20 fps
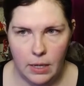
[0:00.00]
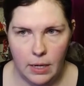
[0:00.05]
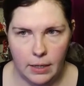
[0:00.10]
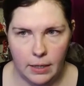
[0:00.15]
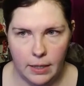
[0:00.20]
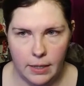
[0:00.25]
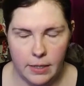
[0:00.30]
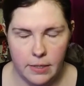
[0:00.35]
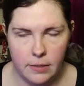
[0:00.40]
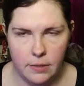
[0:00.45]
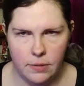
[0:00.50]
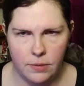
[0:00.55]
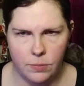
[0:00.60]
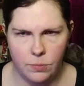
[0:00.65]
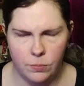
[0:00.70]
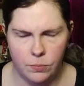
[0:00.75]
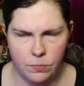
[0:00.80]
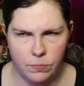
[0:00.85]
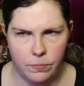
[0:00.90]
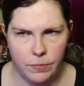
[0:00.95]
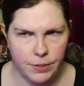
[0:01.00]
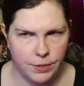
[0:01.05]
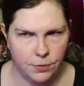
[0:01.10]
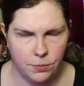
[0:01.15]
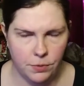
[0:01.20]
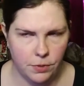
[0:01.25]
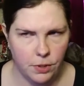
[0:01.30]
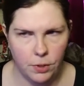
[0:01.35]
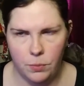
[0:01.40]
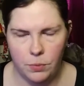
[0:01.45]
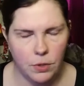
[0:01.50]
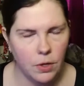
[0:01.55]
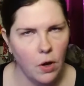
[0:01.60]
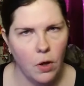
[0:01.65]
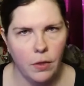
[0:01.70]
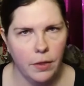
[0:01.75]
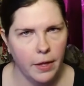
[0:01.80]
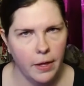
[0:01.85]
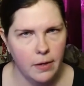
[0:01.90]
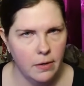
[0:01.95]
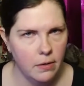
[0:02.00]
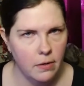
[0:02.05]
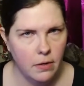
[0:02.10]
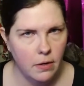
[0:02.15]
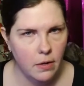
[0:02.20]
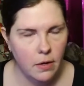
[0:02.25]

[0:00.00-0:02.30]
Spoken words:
I guess, is what you would call that,